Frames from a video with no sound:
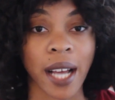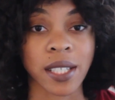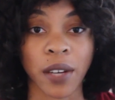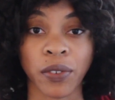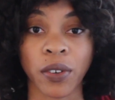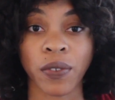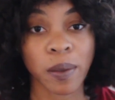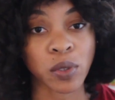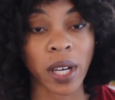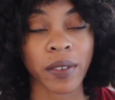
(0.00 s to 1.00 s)
I suffer
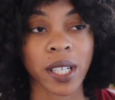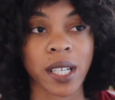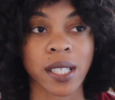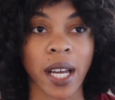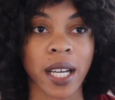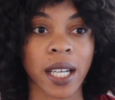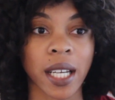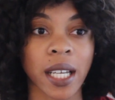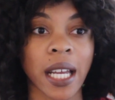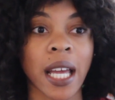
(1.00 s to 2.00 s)
from driving
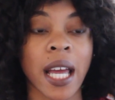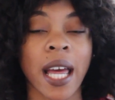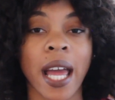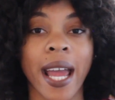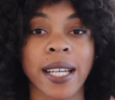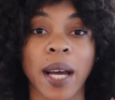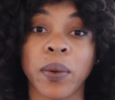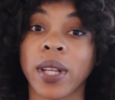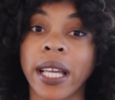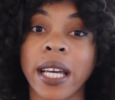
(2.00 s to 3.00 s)
anxiety, and I
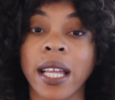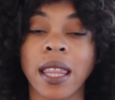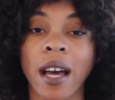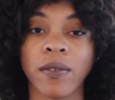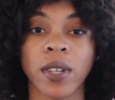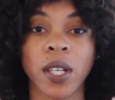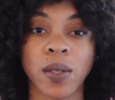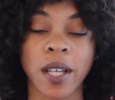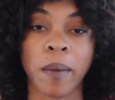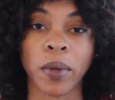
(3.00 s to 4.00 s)
will link that
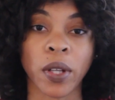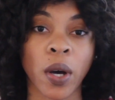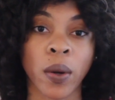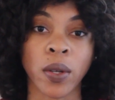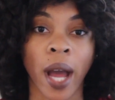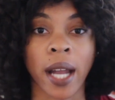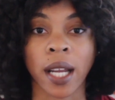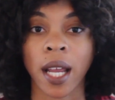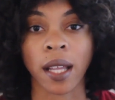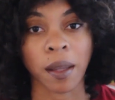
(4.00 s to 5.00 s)
video down below. You kind
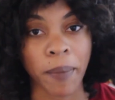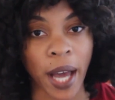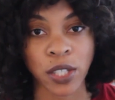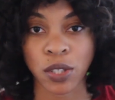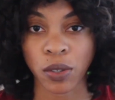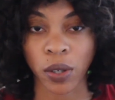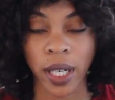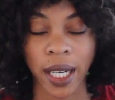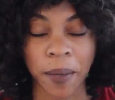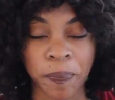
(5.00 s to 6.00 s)
of can get the
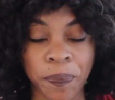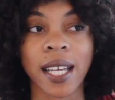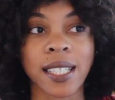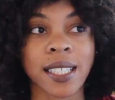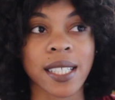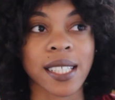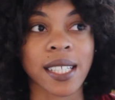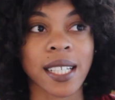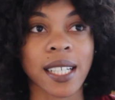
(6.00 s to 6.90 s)
backstory. It